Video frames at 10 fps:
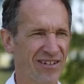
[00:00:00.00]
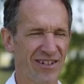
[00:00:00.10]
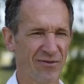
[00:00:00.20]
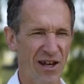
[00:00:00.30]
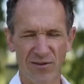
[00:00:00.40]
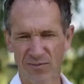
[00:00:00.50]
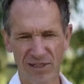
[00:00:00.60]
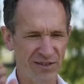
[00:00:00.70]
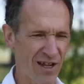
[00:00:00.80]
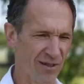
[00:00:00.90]
Rather be
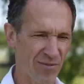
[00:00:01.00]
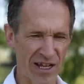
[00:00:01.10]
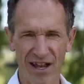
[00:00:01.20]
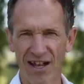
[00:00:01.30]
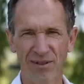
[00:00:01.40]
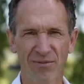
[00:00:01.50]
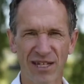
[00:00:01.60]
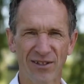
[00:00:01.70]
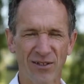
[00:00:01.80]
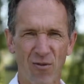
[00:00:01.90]
stung by a honeybee
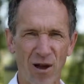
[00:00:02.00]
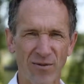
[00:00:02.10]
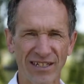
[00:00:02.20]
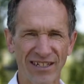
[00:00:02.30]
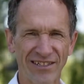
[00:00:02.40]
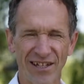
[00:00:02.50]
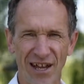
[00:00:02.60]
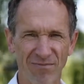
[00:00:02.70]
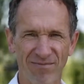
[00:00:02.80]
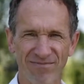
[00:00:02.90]
than a woman anytime.